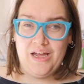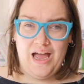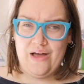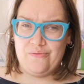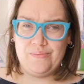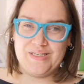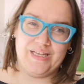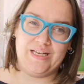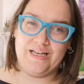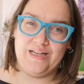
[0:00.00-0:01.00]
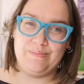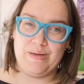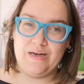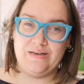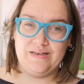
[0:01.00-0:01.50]
haven't particularly
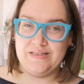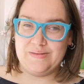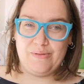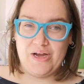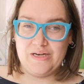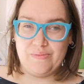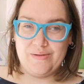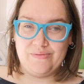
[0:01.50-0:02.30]
been inspired by